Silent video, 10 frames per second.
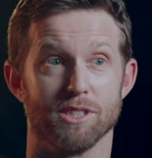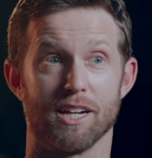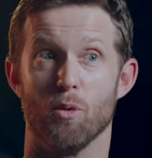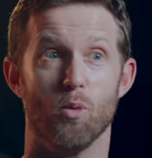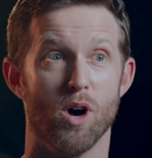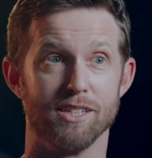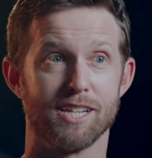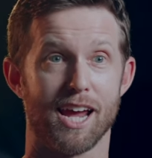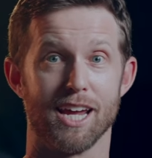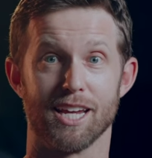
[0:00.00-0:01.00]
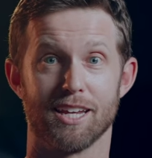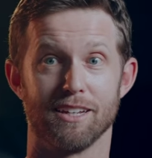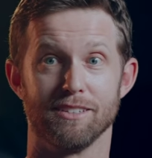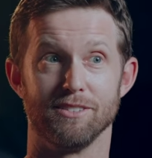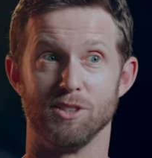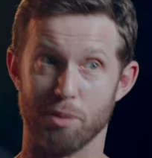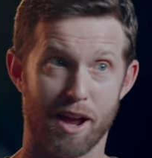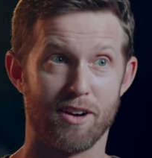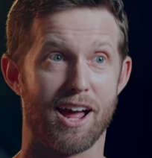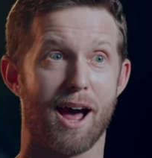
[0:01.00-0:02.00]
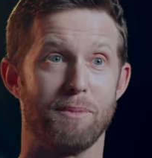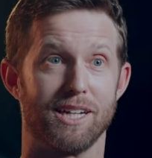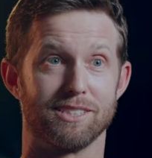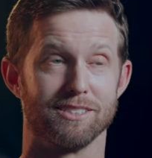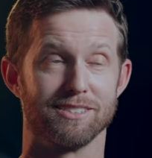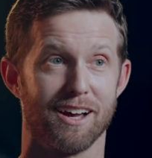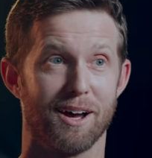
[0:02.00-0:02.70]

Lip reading: It was like a one take. You better not mess this